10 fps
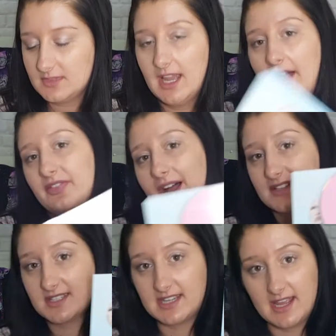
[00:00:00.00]
And
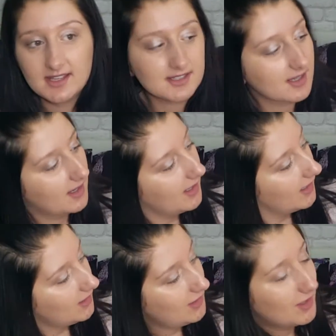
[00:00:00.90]
that's the disc.
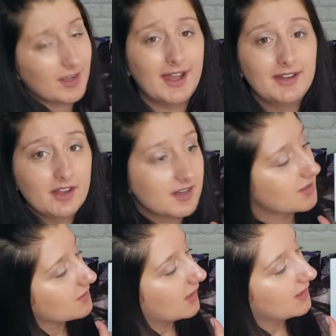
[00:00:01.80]
Look how nice
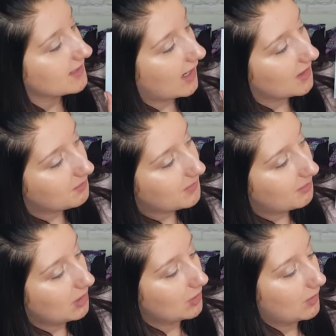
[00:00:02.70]
those colours are. The
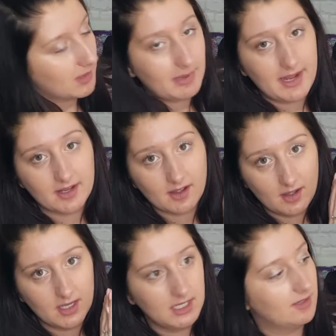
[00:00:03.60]
blue and the pink,
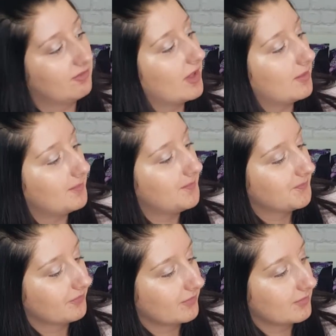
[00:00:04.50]
I love them.
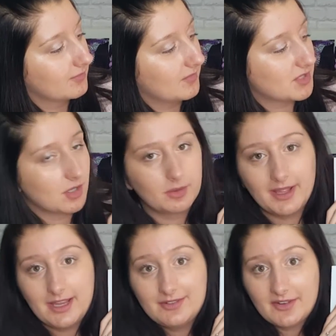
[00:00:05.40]
So
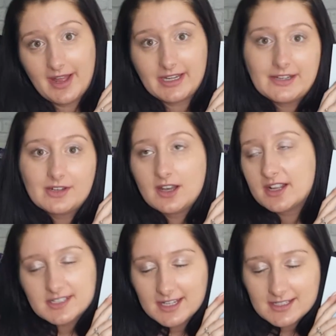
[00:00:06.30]
even if I hadn't even
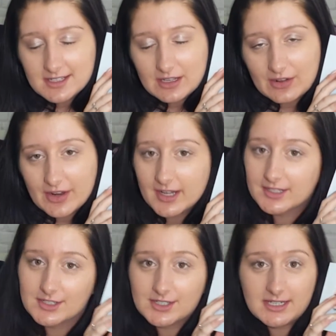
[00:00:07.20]
liked Kings of Leon and
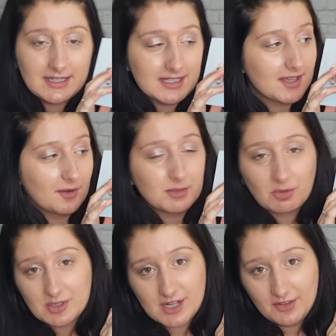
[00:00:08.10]
I'd just seen this, I would have
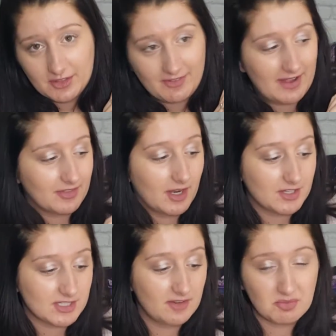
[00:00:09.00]
bought it on the fact that I
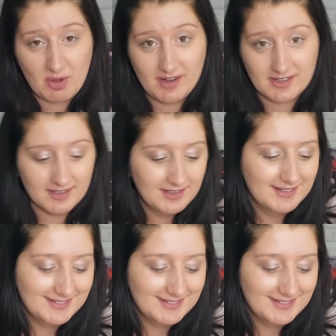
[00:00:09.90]
just love the branding.